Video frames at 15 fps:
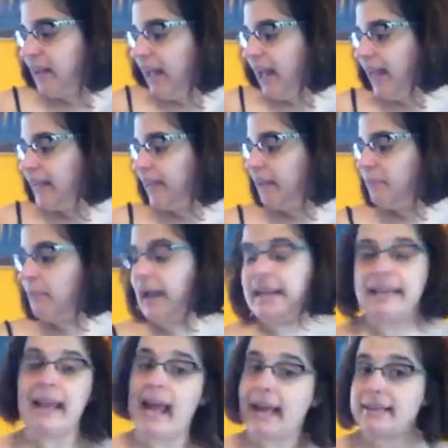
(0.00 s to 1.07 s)
And then my
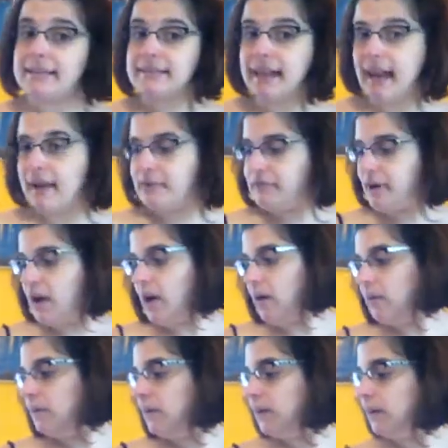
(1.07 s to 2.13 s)
next
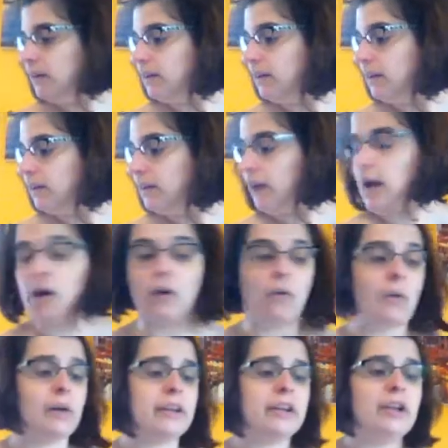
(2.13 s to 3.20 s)
FO.
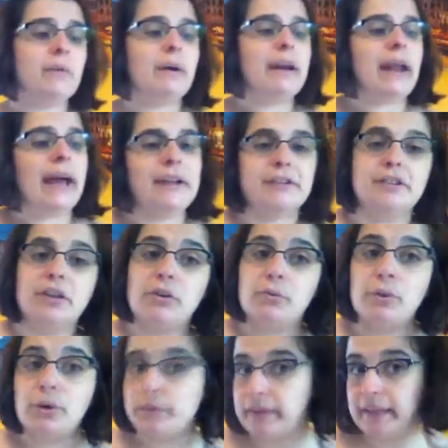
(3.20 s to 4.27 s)
Oh, you know what? I should go
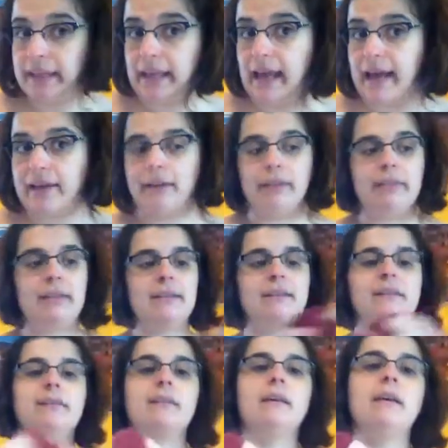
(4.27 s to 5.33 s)
over the yarn on
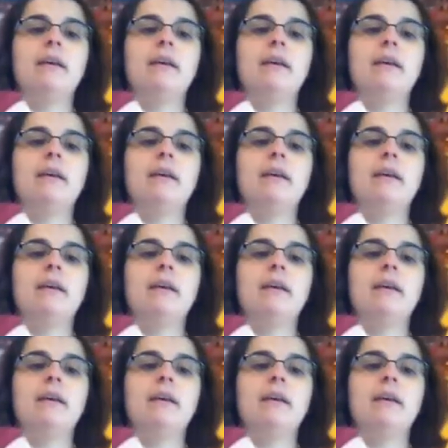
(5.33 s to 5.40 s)
this.